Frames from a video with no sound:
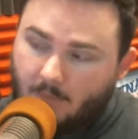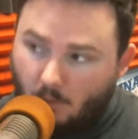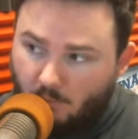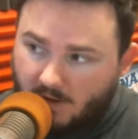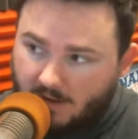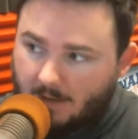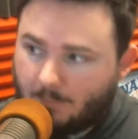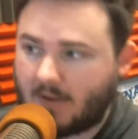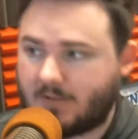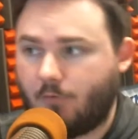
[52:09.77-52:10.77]
hopefully they get
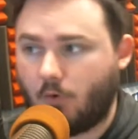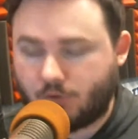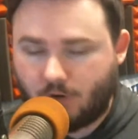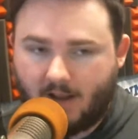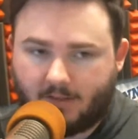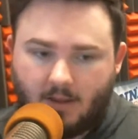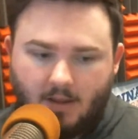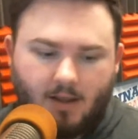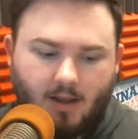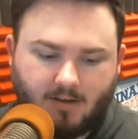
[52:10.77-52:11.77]
back to full strength
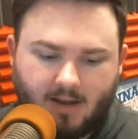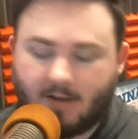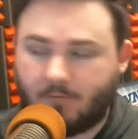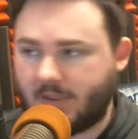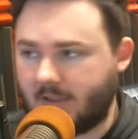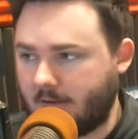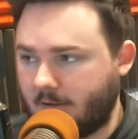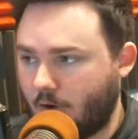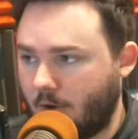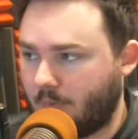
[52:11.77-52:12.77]
and get everything
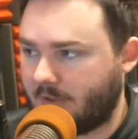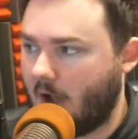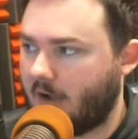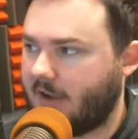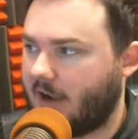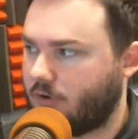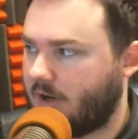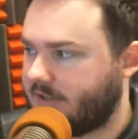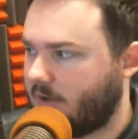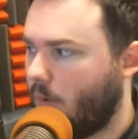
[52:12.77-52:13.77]
cleared up with contact
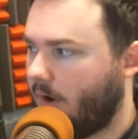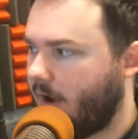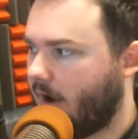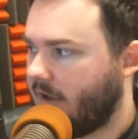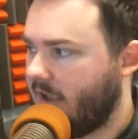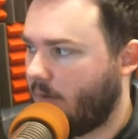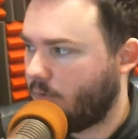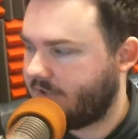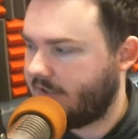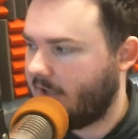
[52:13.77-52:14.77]
tracing and whatnot. And we'll
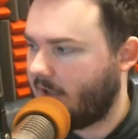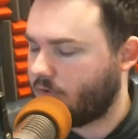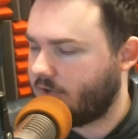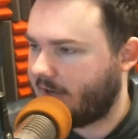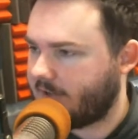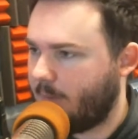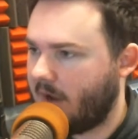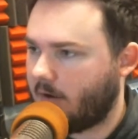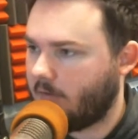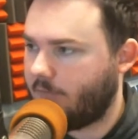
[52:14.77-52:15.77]
see the Yellow Jackets
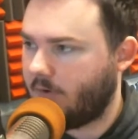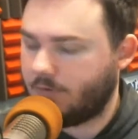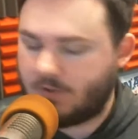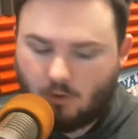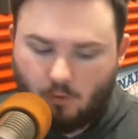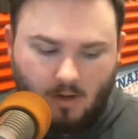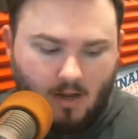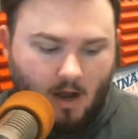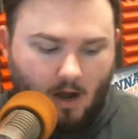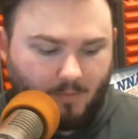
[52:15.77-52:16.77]
back on the field soon.
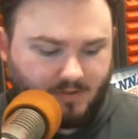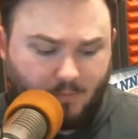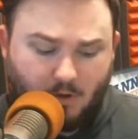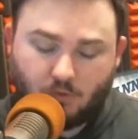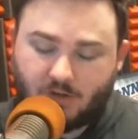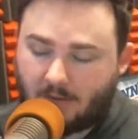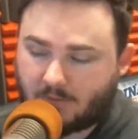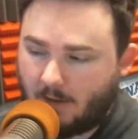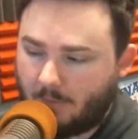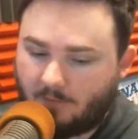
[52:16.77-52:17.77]
But some huge games
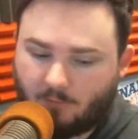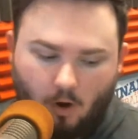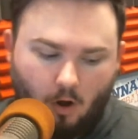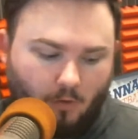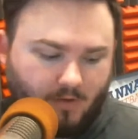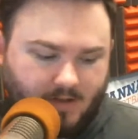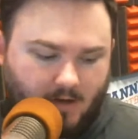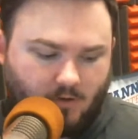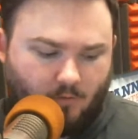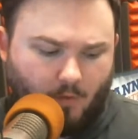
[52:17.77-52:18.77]
coming up for all these high
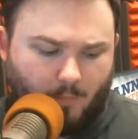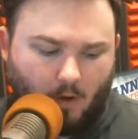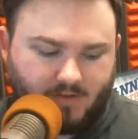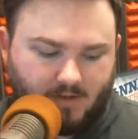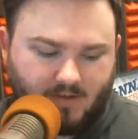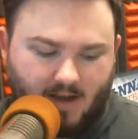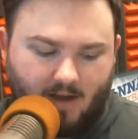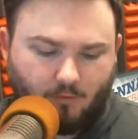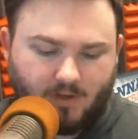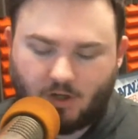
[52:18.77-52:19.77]
school football teams. You
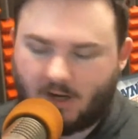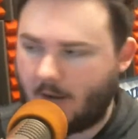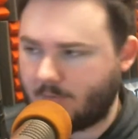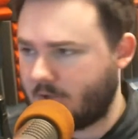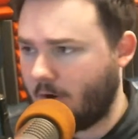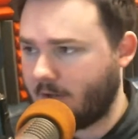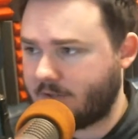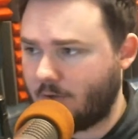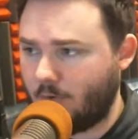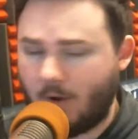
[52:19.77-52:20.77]
have region games starting
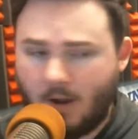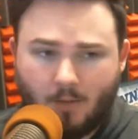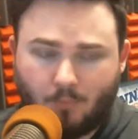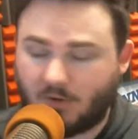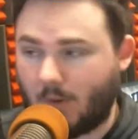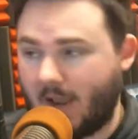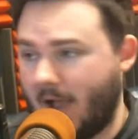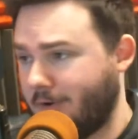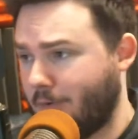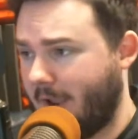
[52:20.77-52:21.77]
soon. Brunswick
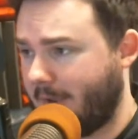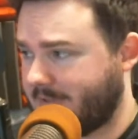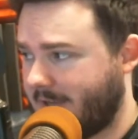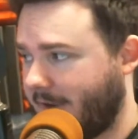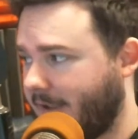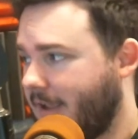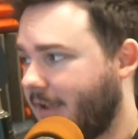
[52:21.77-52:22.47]
High, New Hampstead,